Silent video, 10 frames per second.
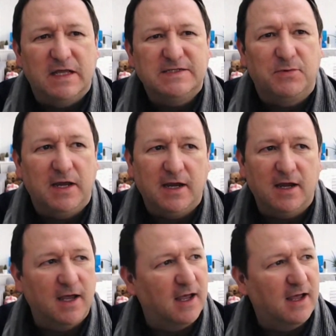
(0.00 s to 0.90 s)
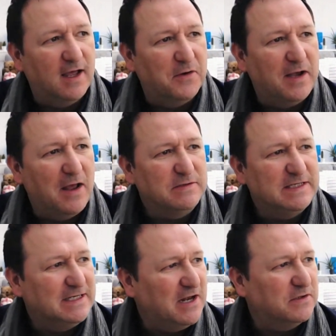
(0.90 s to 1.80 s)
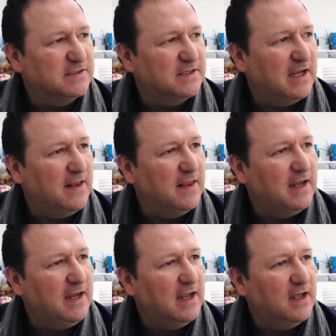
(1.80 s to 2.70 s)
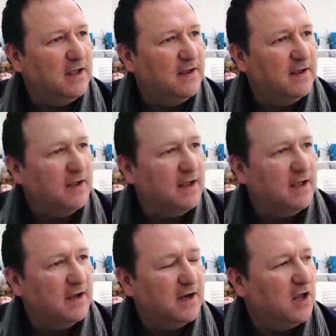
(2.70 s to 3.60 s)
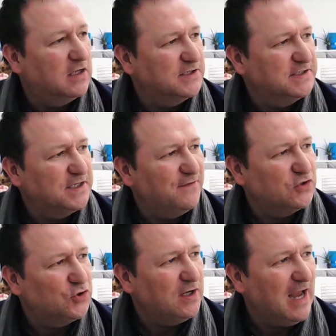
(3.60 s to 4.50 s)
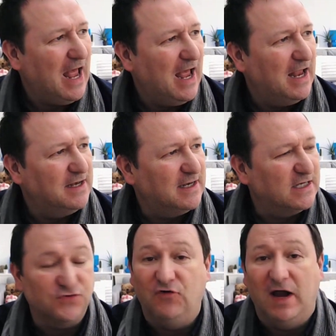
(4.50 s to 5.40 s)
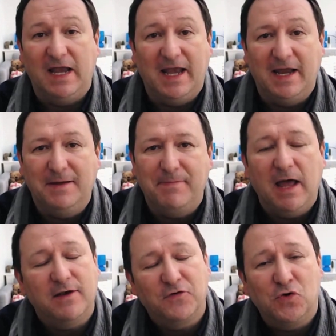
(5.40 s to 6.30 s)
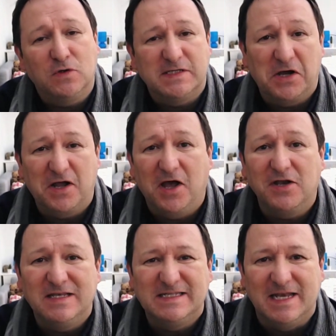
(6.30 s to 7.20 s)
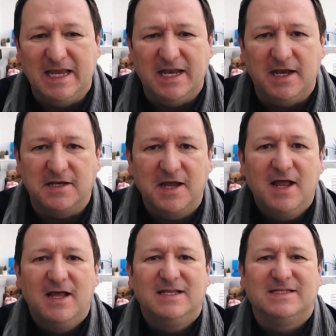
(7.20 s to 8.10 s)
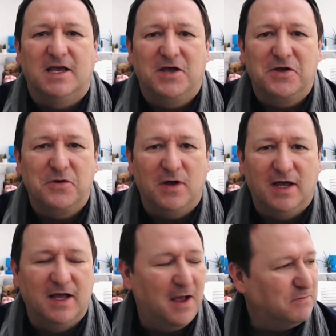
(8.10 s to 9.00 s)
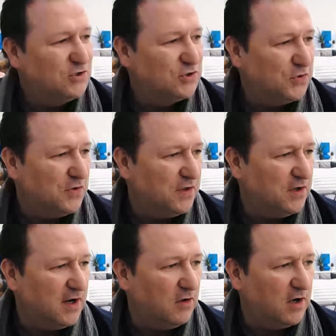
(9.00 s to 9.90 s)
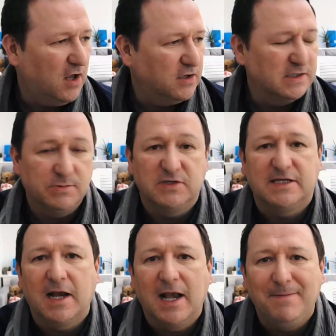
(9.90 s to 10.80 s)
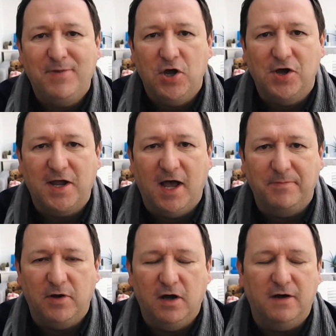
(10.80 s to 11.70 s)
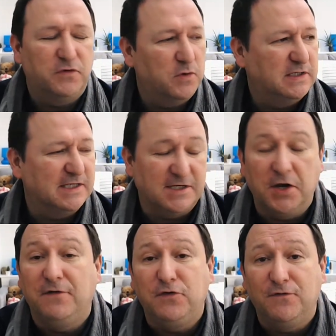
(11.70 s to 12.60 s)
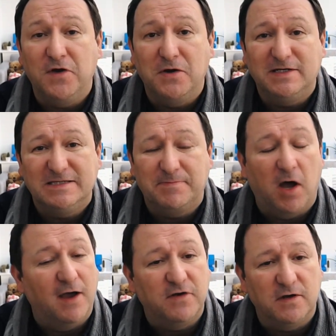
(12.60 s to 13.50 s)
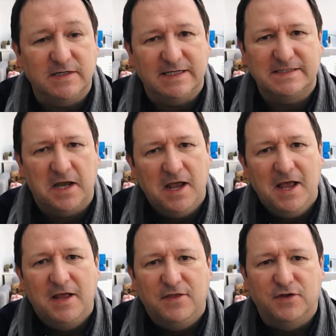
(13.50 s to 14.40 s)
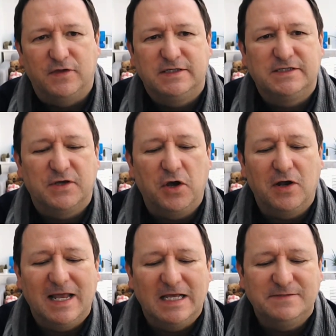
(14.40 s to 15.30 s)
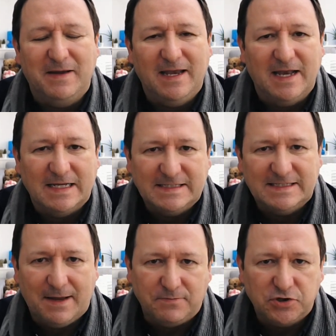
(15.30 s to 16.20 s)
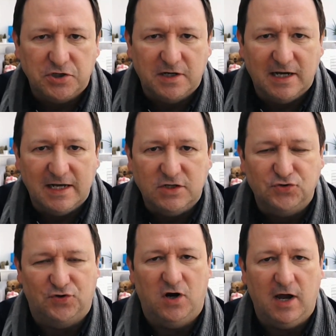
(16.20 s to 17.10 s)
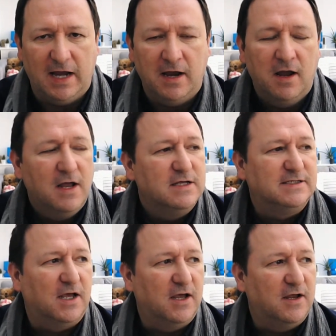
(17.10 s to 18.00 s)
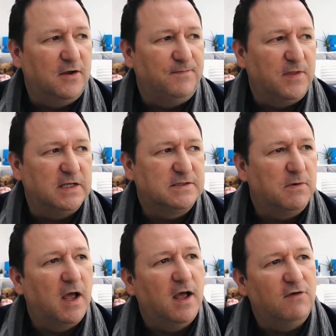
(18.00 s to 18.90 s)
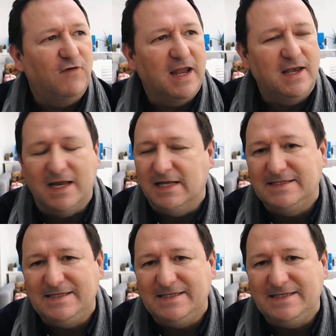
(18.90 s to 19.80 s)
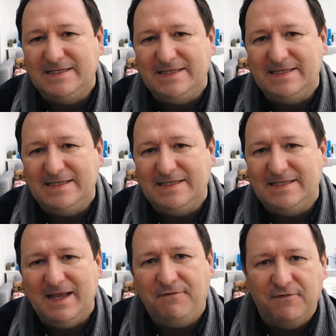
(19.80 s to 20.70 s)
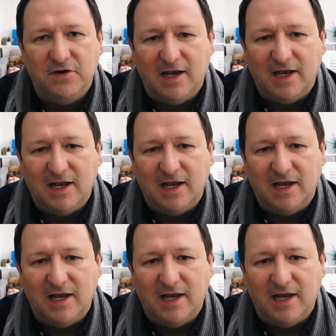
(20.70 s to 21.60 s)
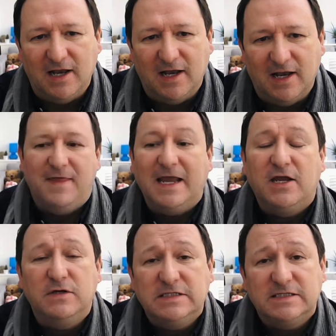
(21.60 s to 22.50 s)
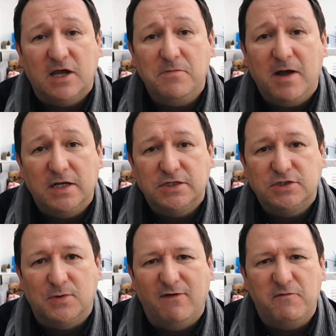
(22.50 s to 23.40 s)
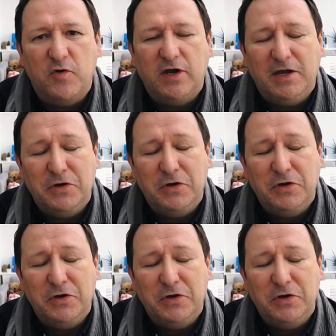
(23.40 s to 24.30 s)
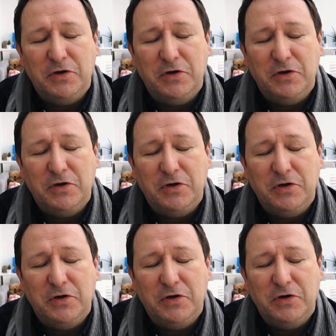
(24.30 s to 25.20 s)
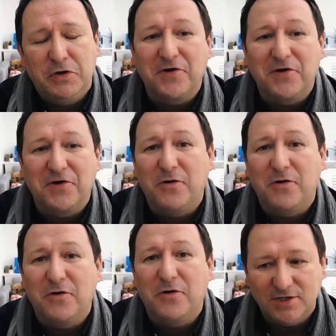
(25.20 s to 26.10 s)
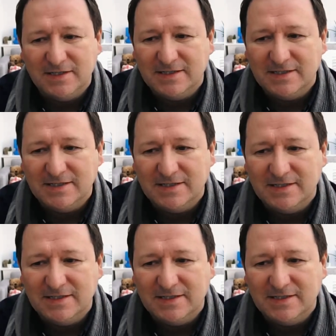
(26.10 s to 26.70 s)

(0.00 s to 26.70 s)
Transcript: this week. We're now sitting outside in the glass conservatory, and it's raining, but of course our gardens need it. So I'm sure that our gardens will suddenly perk up afterwards. I don't know if you've noticed, but I've noticed that the soil has been exceptionally dry. So this rain is definitely. Thank you so much to everybody who has sent me all of their gardening questions.